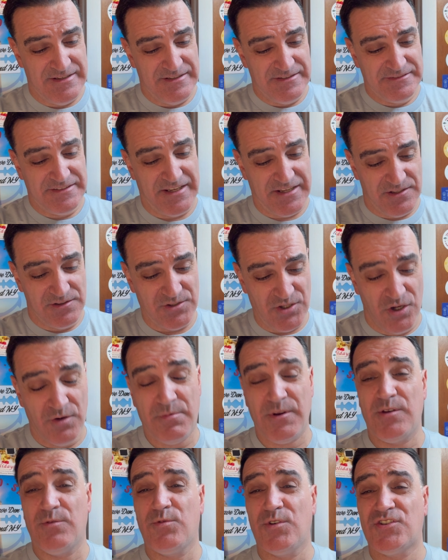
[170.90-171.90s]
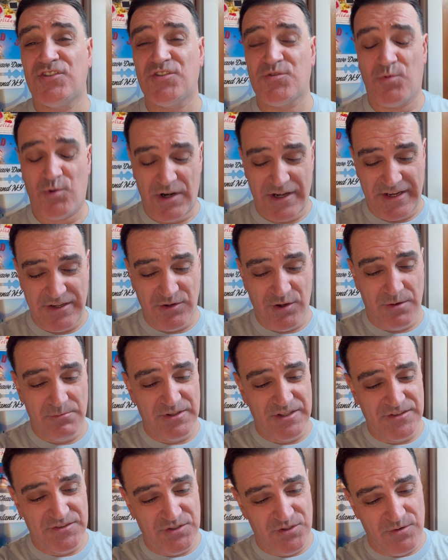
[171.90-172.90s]
Take a little bit, which is what I
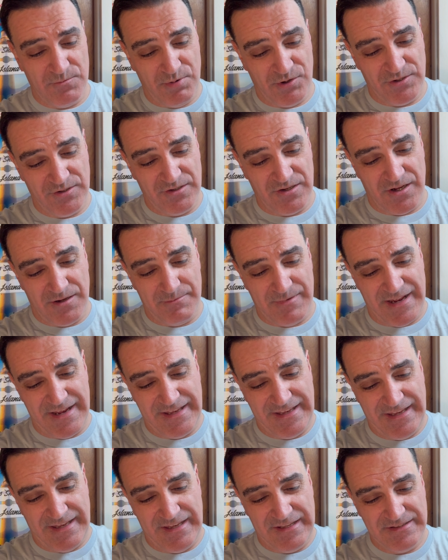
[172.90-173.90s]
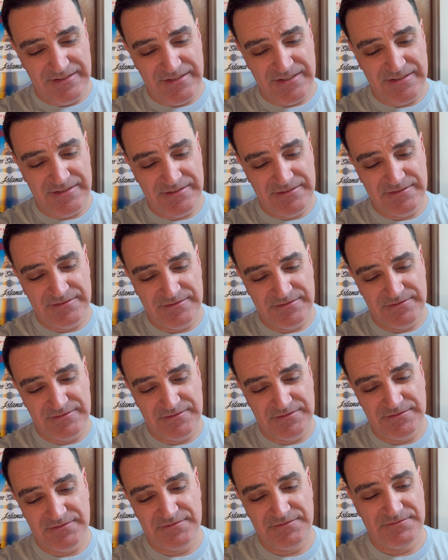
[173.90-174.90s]
normally do, put it on my hand
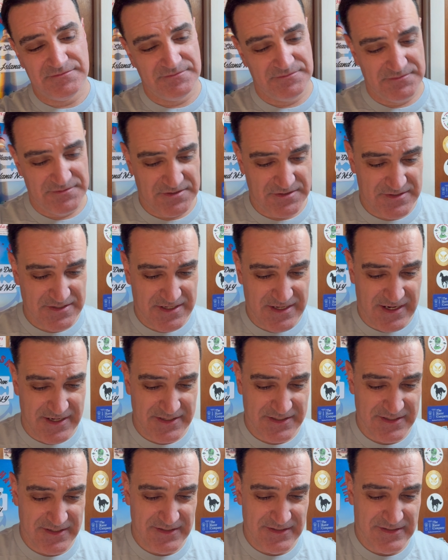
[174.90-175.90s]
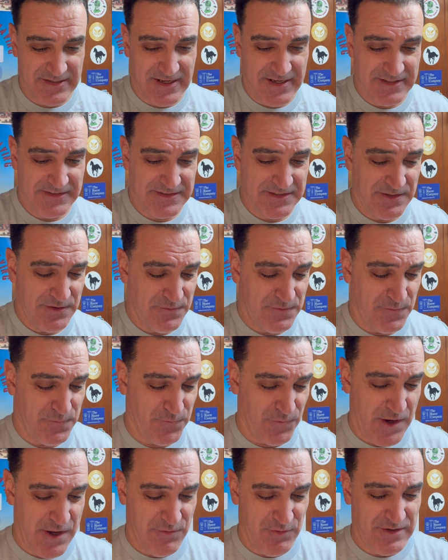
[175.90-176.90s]
just to kind of get an idea of the
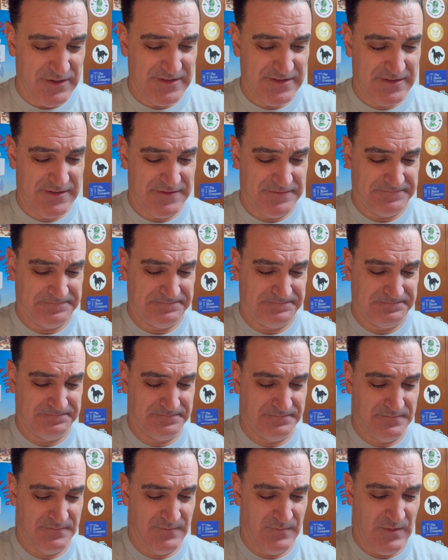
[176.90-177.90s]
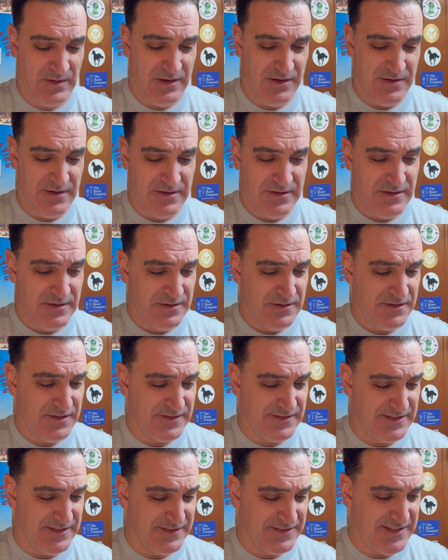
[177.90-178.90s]
fragrance
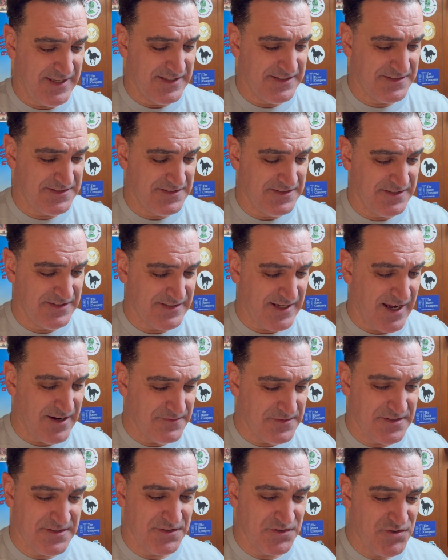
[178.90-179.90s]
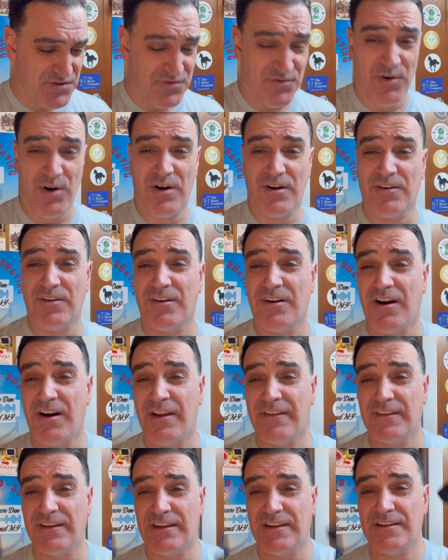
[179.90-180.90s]
because the intensity is obviously stronger
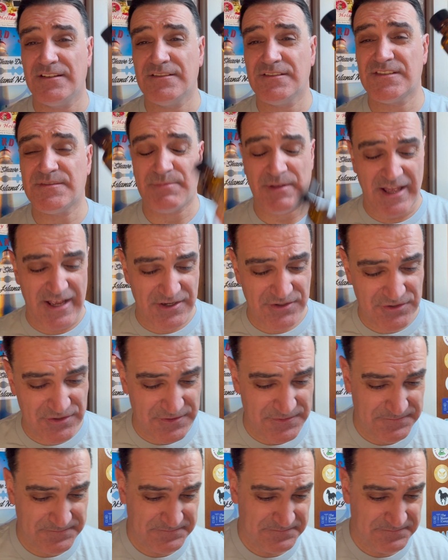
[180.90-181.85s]
on the splash.